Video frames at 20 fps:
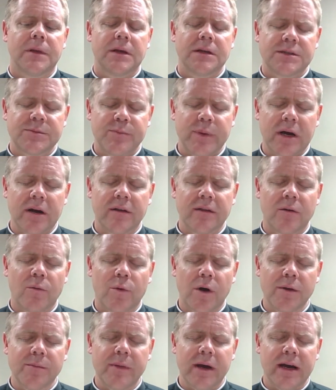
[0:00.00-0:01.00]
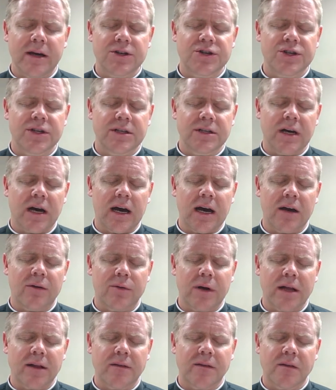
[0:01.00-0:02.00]
It's better that one man should die
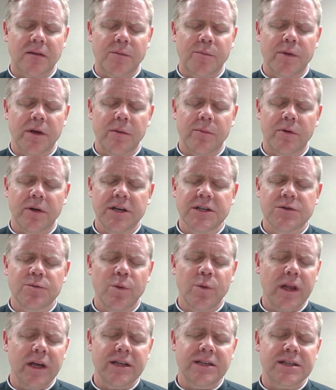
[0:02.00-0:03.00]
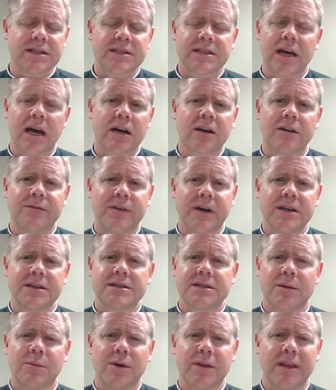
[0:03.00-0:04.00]
rather than the people. He's willing to sacrifice
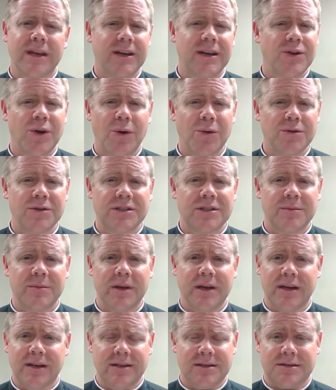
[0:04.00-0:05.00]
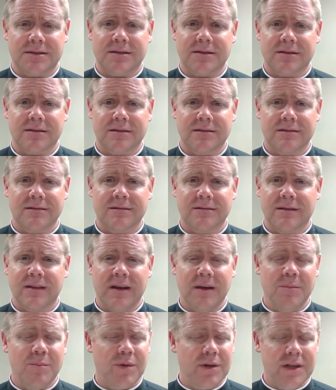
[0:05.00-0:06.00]
someone that he knows to be innocent, and
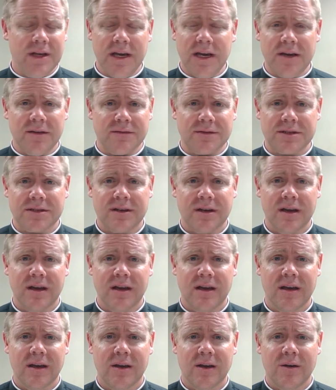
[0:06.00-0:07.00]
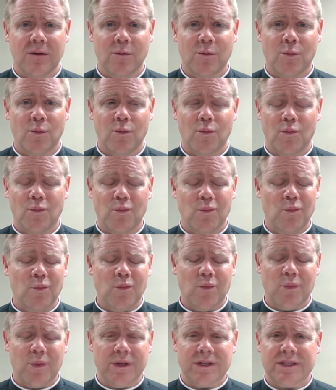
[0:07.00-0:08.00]
he believes
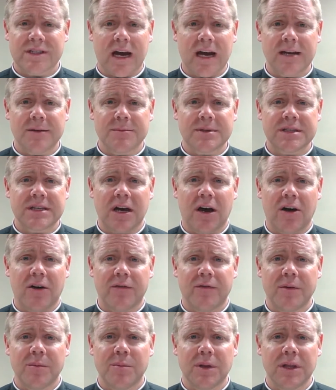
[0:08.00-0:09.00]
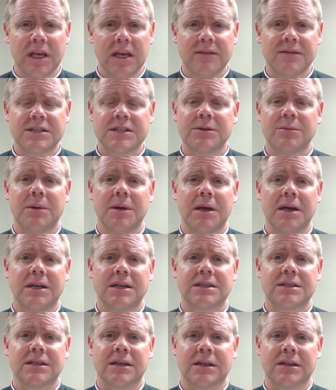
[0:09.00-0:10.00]
inside himself, he believes to be
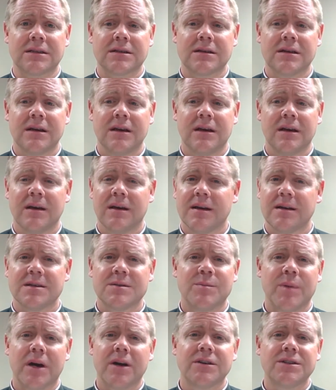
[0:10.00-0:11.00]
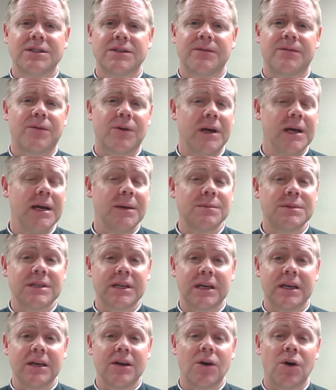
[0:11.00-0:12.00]
innocent. It's better for him to
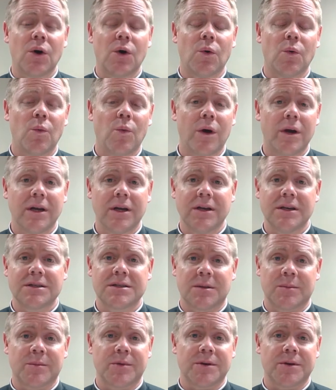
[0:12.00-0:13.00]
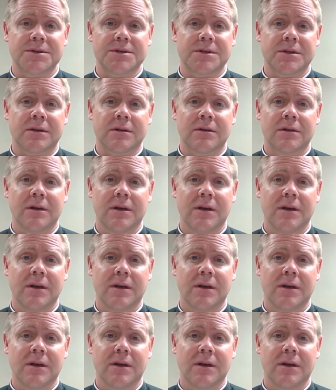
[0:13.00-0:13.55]
kill one innocent person